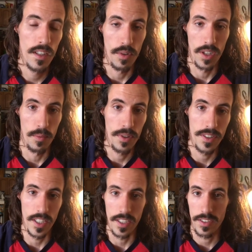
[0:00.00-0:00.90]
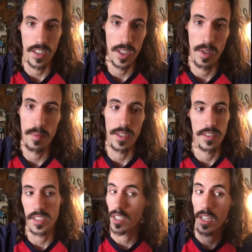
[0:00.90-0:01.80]
One of the prison guards calls him up and
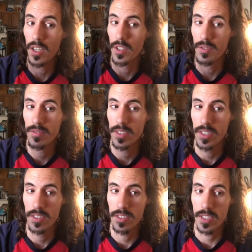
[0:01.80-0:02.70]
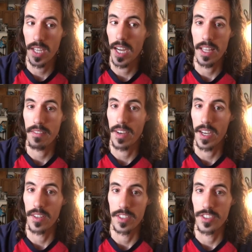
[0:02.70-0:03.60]
he's like, yo, there's this guy they
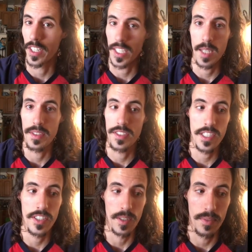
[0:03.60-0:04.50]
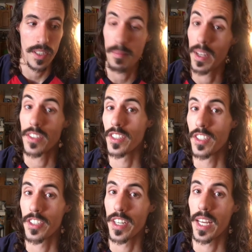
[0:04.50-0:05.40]
found. They're trying to keep it secret, but he
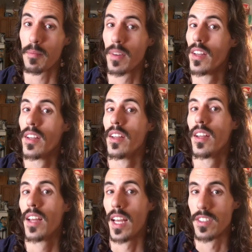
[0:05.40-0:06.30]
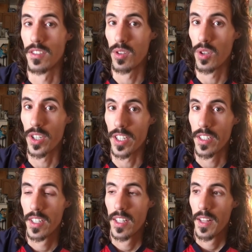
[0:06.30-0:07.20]
mentioned your name as his lawyer.
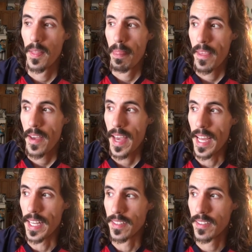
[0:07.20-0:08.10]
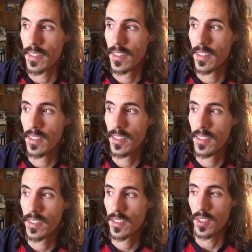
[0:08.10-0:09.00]
And
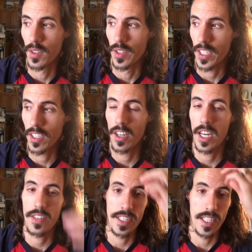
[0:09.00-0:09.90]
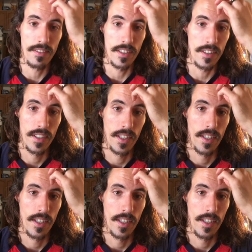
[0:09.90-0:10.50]
so they call Henry Deaver,